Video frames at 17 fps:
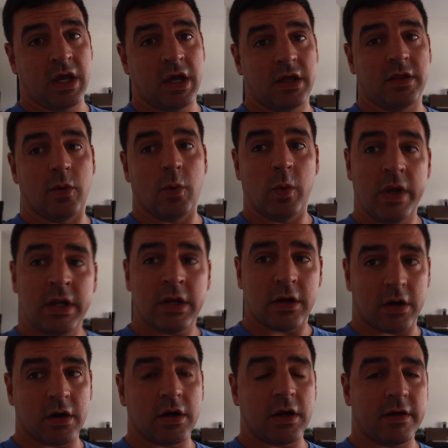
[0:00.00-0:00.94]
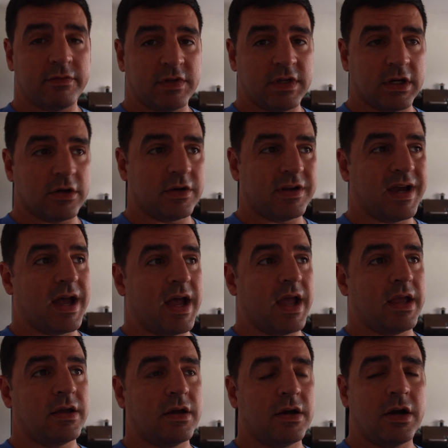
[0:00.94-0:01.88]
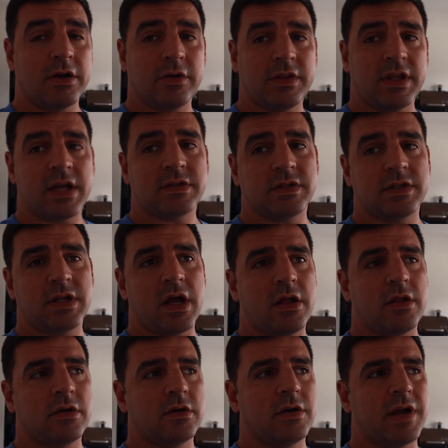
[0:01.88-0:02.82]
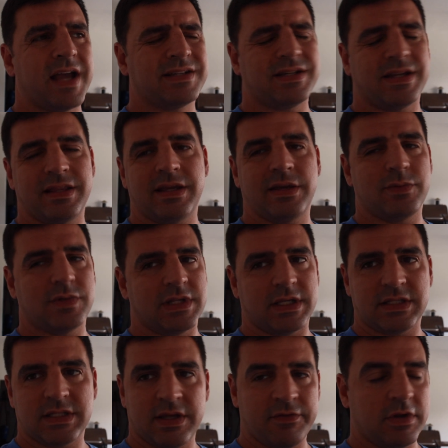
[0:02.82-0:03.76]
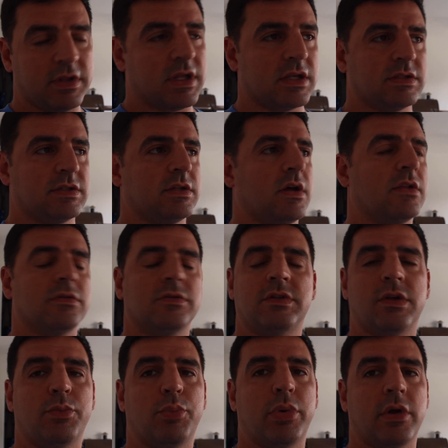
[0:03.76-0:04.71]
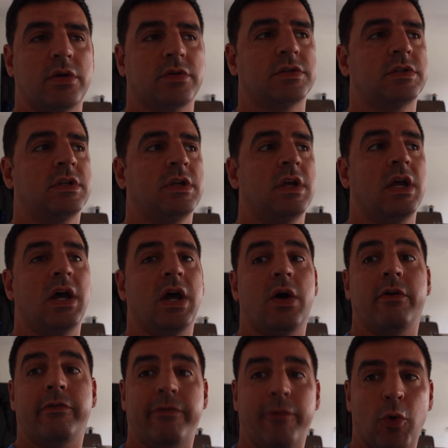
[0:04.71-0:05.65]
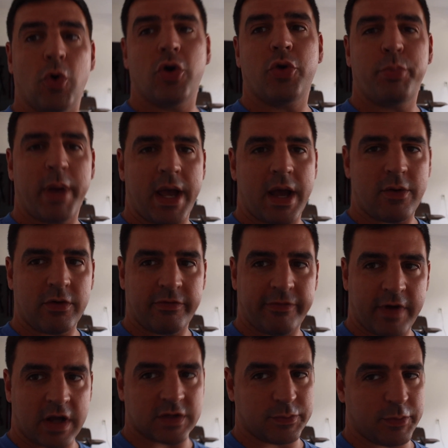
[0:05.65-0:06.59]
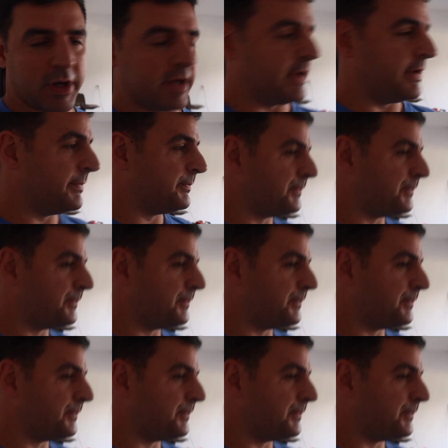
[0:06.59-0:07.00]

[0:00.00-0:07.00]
the winner of Dig or Die, $100,000, actually I think it was like $70,000 something purse, Ford powered foxbody.